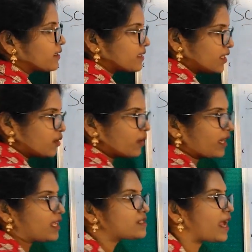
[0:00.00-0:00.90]
is the
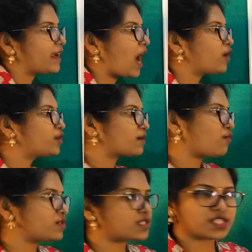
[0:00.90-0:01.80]
nucleus and
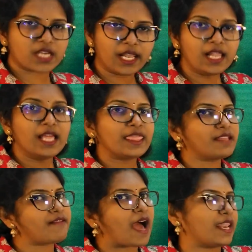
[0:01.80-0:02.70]
outermost shell
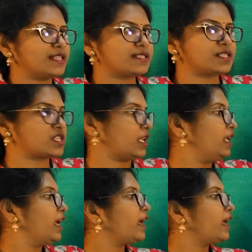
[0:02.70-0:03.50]
the valence shell.